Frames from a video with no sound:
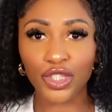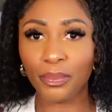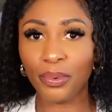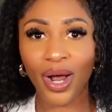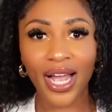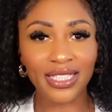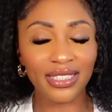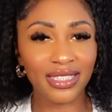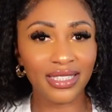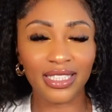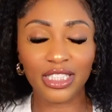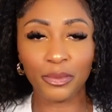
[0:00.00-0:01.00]
The
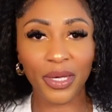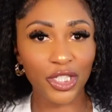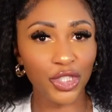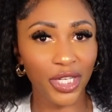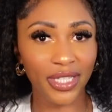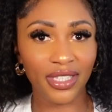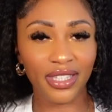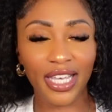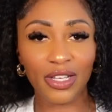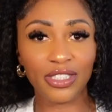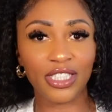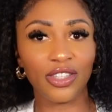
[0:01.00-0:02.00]
prices, especially at the
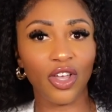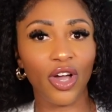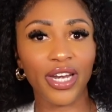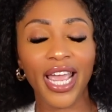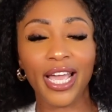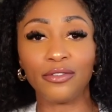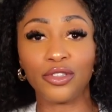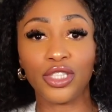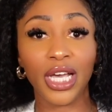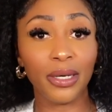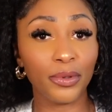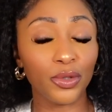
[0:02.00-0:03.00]
nail salon, have
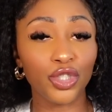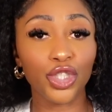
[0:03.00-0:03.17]
doubled,